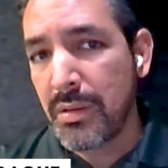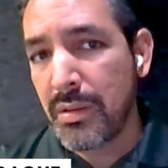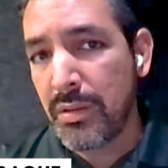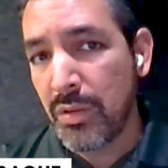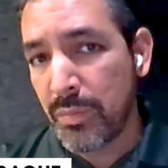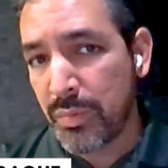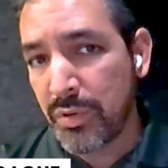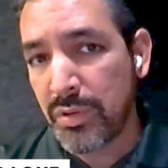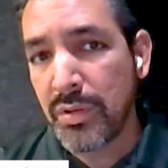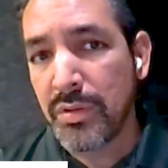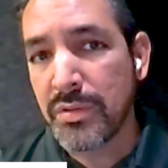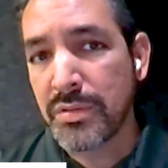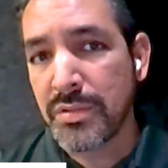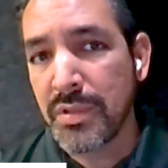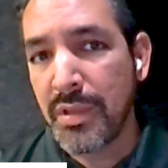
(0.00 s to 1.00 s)
you
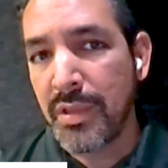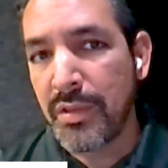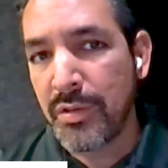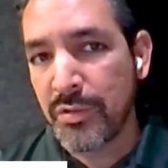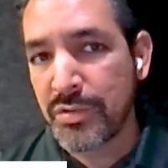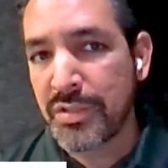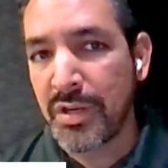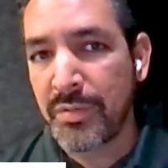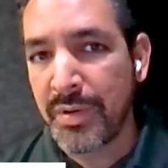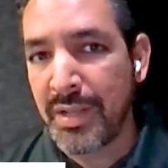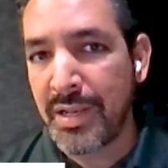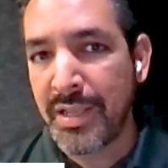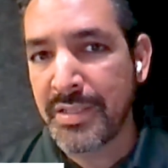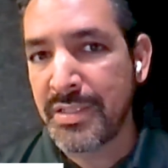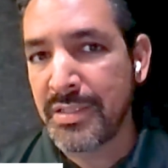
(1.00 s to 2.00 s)
produce, you start
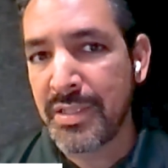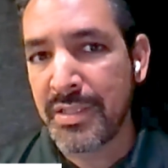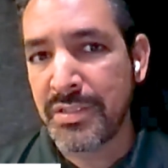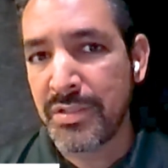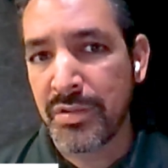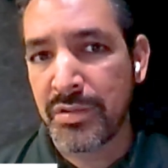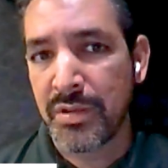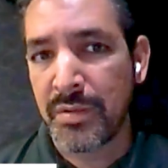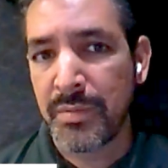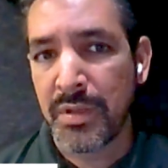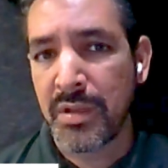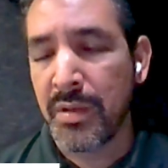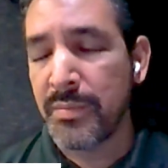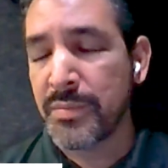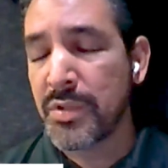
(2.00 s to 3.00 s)
realizing that
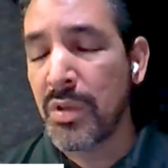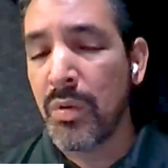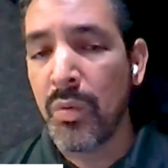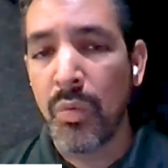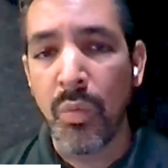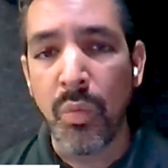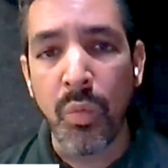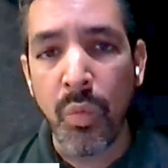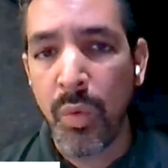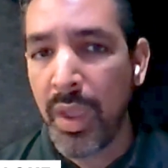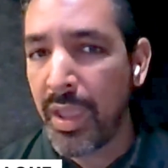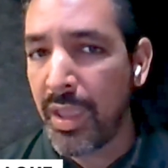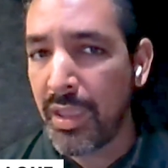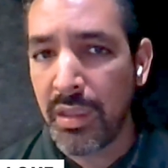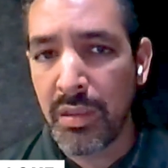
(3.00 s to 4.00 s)
geothermal comes
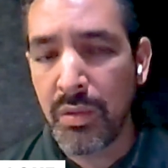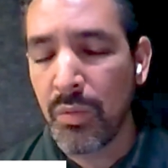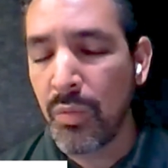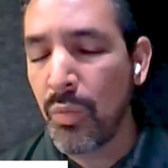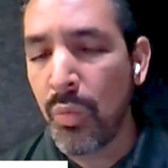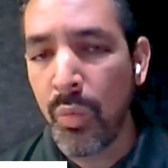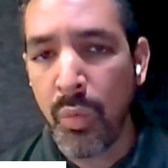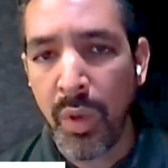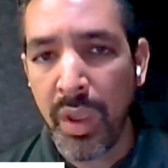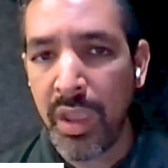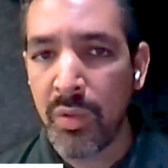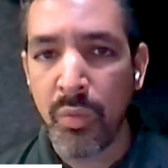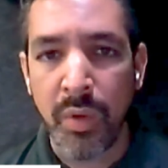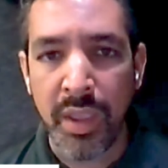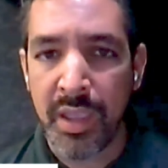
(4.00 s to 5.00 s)
way
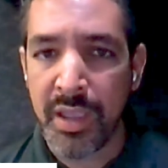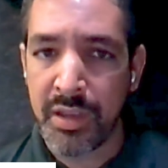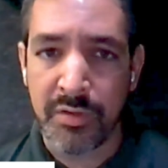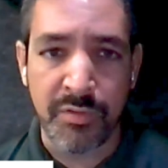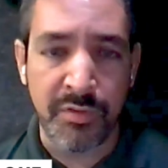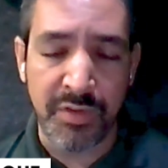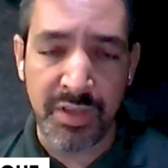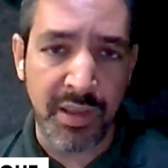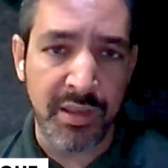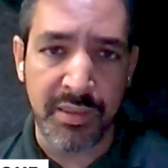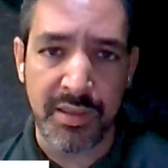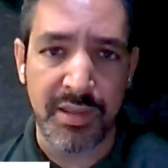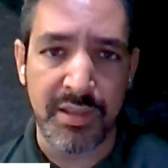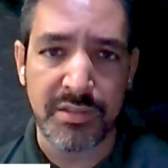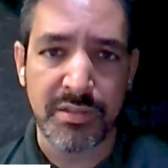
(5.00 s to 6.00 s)
ahead of
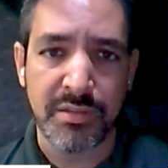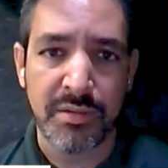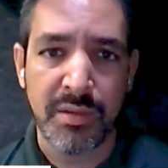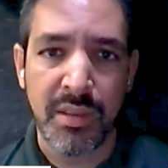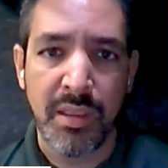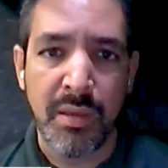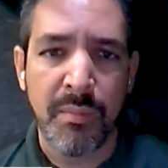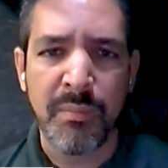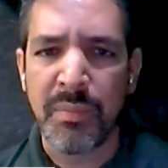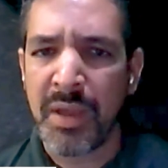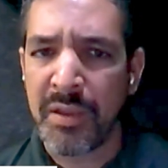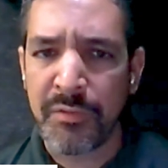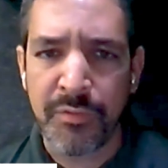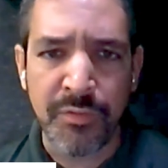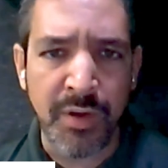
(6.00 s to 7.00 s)
anything else,
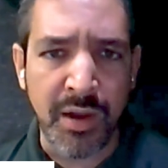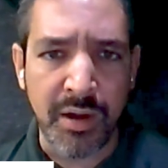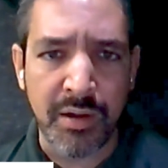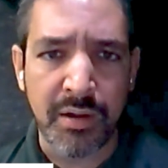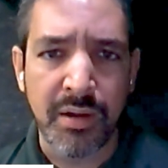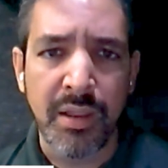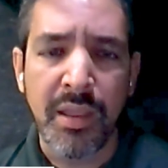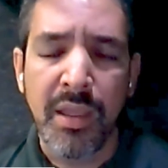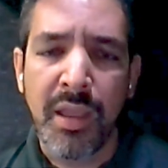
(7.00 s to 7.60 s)
by far.